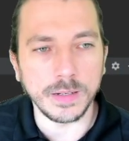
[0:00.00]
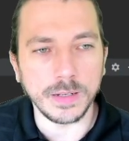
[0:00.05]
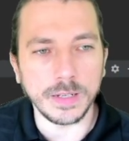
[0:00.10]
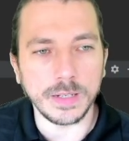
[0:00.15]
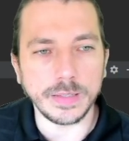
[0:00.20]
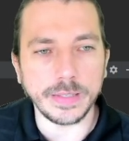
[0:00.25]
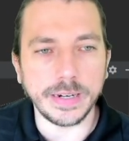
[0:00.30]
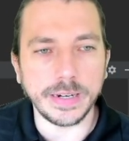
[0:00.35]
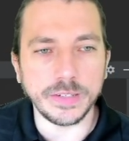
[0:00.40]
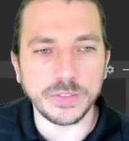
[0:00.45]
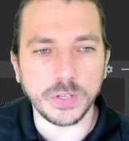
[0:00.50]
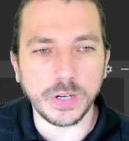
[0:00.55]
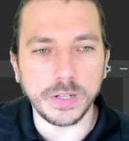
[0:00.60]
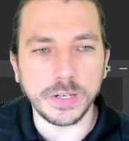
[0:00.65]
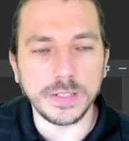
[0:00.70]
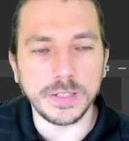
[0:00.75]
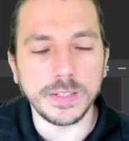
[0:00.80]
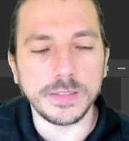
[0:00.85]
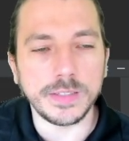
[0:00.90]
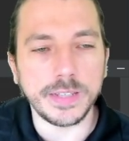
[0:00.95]
There's another
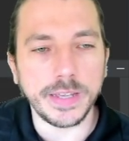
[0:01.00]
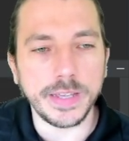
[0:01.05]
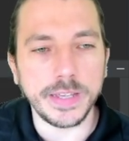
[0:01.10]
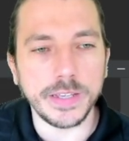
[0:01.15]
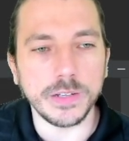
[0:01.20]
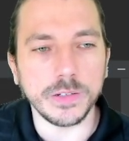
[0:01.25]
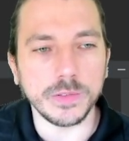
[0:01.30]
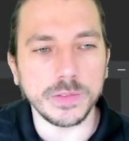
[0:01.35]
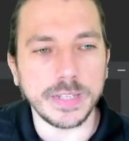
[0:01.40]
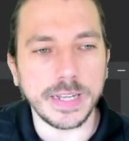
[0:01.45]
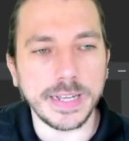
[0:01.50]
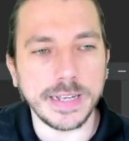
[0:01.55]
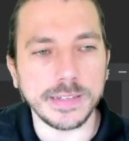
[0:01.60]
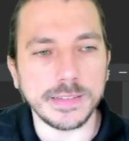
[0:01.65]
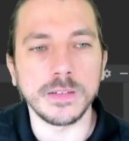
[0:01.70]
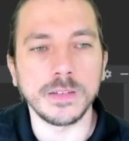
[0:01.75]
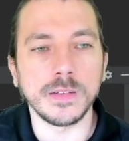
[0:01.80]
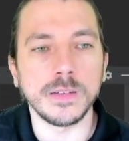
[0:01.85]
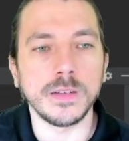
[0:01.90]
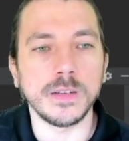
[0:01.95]
detail
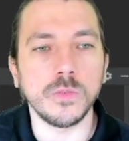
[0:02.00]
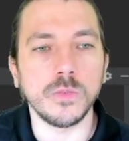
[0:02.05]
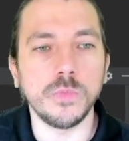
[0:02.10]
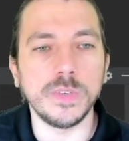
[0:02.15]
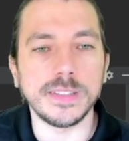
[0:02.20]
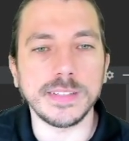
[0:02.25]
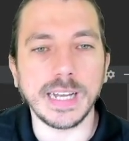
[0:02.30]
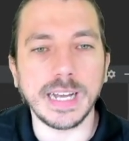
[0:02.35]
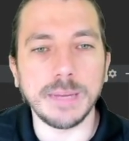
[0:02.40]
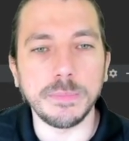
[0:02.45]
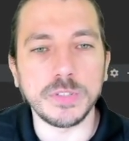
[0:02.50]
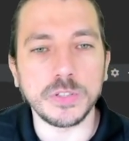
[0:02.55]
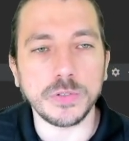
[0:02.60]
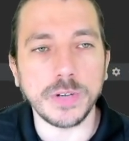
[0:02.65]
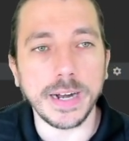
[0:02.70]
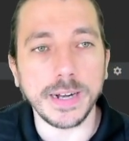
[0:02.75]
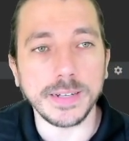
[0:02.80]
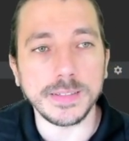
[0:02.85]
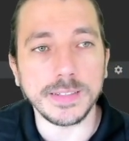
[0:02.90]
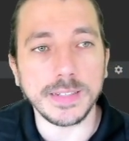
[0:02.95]
that with
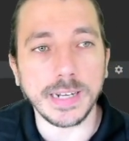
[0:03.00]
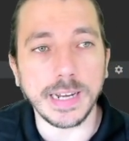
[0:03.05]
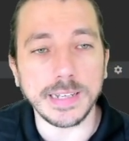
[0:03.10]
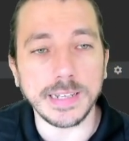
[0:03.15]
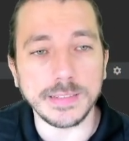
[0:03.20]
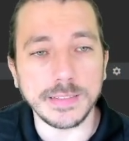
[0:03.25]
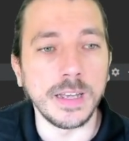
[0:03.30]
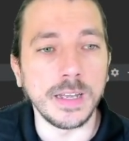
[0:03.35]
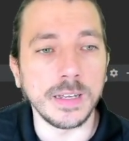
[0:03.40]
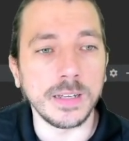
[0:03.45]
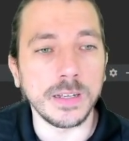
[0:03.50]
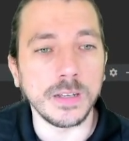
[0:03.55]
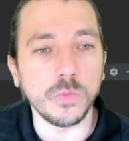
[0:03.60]
abstract classes,